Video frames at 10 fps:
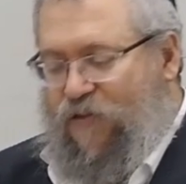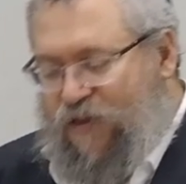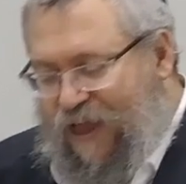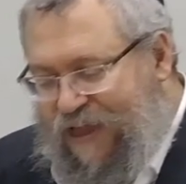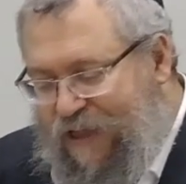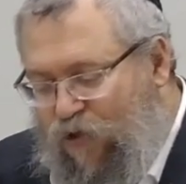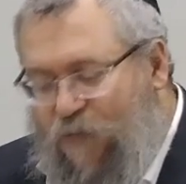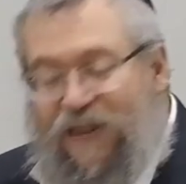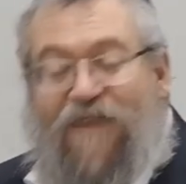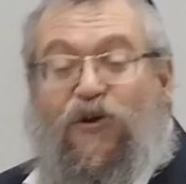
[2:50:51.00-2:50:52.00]
midos that we
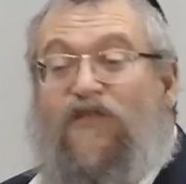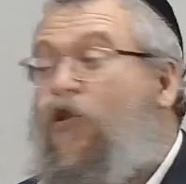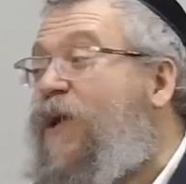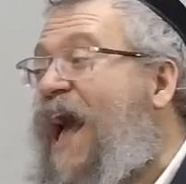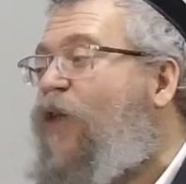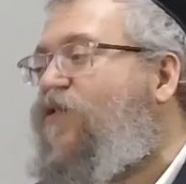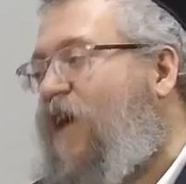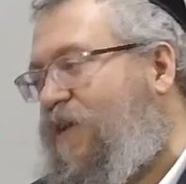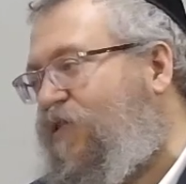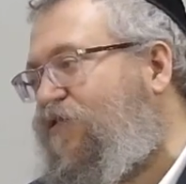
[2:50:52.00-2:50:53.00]
spoke earlier when they
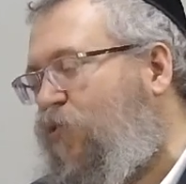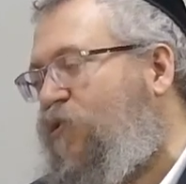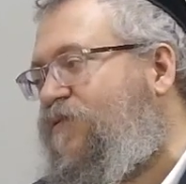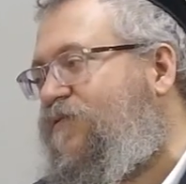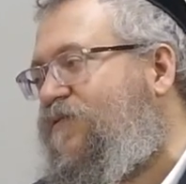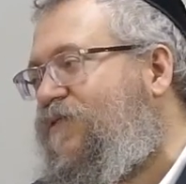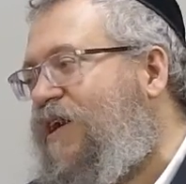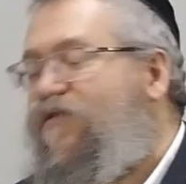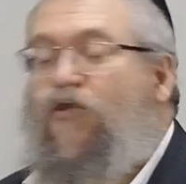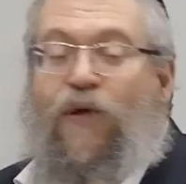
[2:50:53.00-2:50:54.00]
emerge. This is in
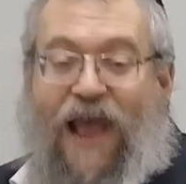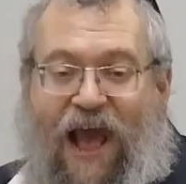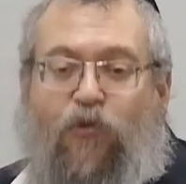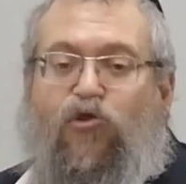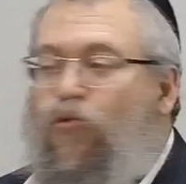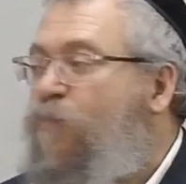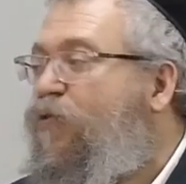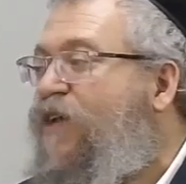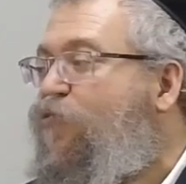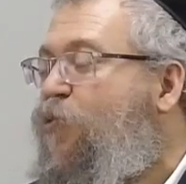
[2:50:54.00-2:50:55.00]
Chachma itself.
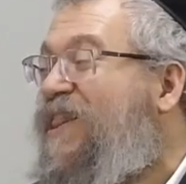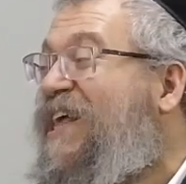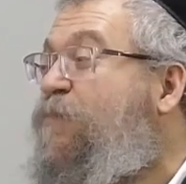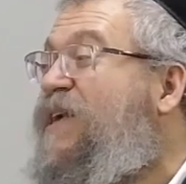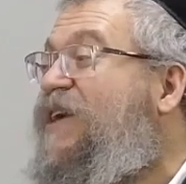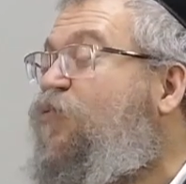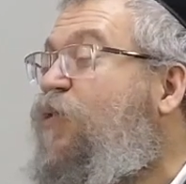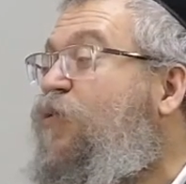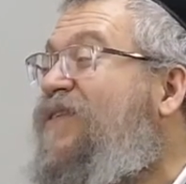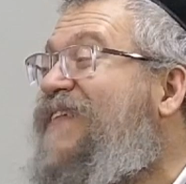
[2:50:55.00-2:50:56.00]
This is the Yispashtus
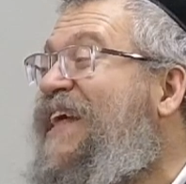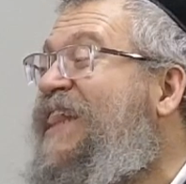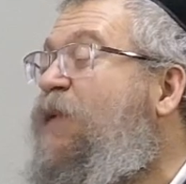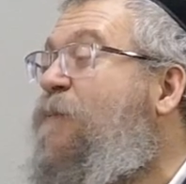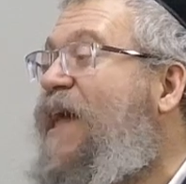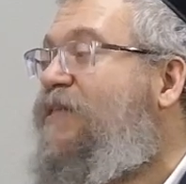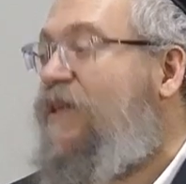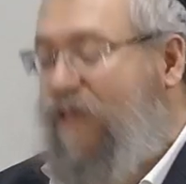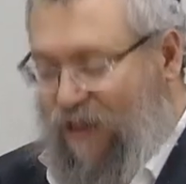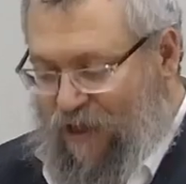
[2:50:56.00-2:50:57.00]
of the intellect
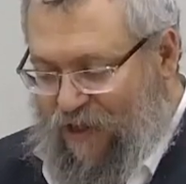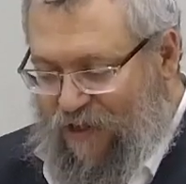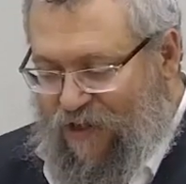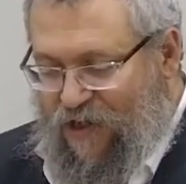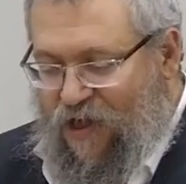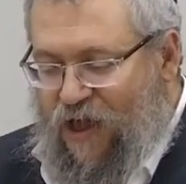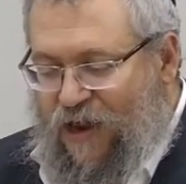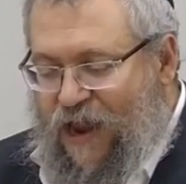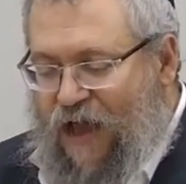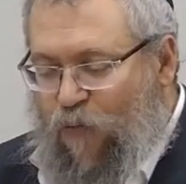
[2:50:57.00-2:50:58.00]
as it becomes
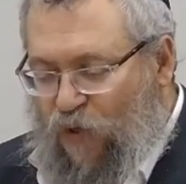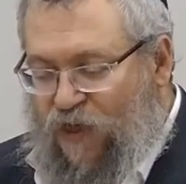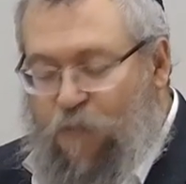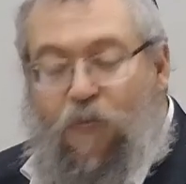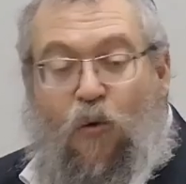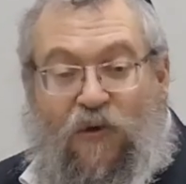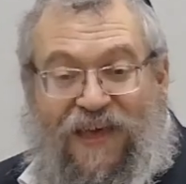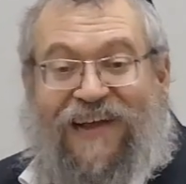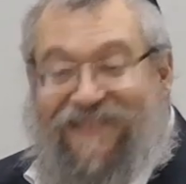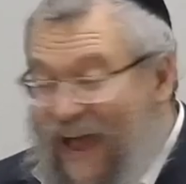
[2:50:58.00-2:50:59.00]
more
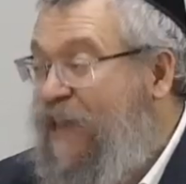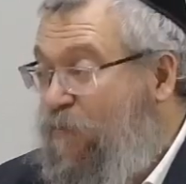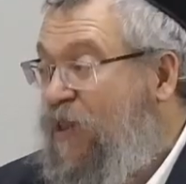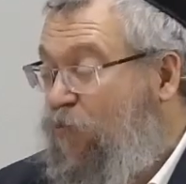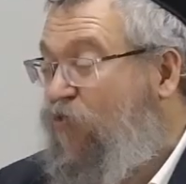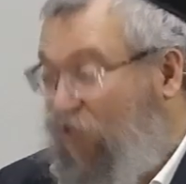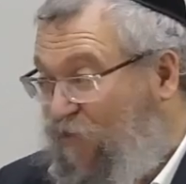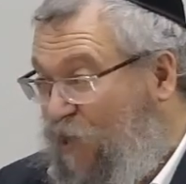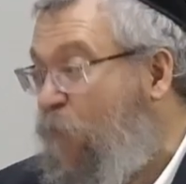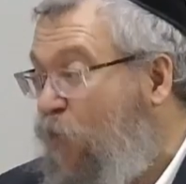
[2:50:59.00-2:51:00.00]
revealed than the
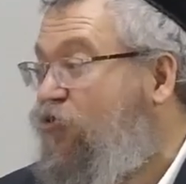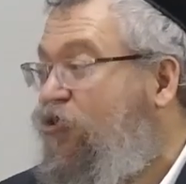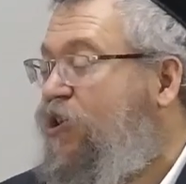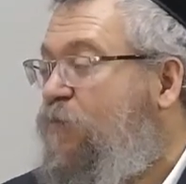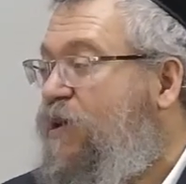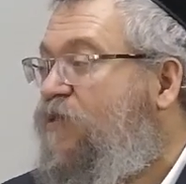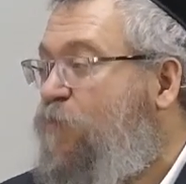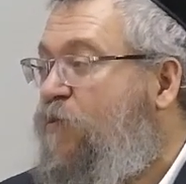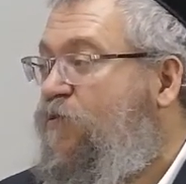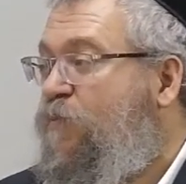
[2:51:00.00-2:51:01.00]
Chachma,
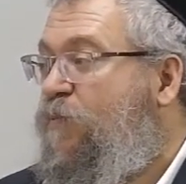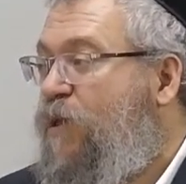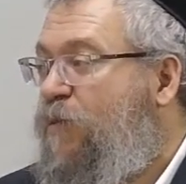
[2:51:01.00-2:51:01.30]
which is